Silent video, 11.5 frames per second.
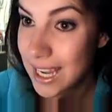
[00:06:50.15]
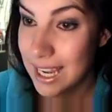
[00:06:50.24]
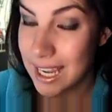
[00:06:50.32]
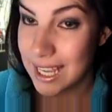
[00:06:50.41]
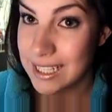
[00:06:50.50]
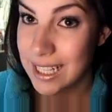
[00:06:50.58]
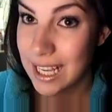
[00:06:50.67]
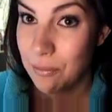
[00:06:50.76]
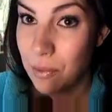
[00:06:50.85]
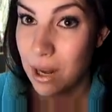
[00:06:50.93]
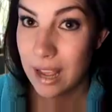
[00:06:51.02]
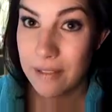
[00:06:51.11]
And
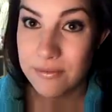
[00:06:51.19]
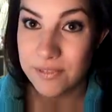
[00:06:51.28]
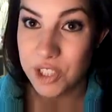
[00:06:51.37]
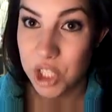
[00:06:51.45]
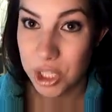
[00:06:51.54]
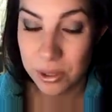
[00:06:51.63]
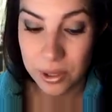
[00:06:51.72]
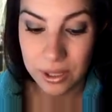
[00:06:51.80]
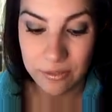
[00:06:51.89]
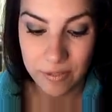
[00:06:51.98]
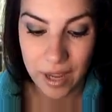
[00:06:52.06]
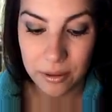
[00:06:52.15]
what I've
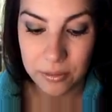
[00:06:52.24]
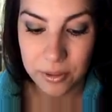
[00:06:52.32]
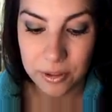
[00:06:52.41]
generally found